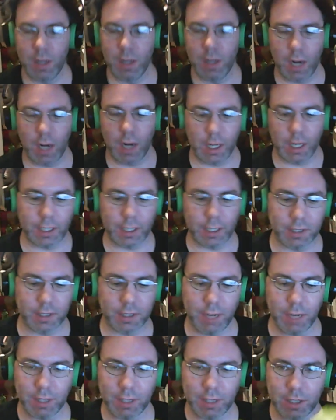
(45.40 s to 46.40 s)
I like to
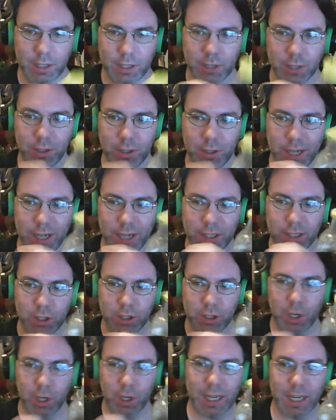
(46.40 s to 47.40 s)
save these because they're nice,
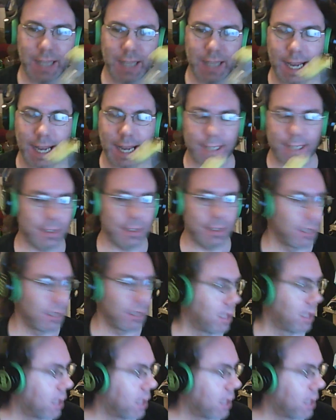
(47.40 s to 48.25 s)
sturdy glass,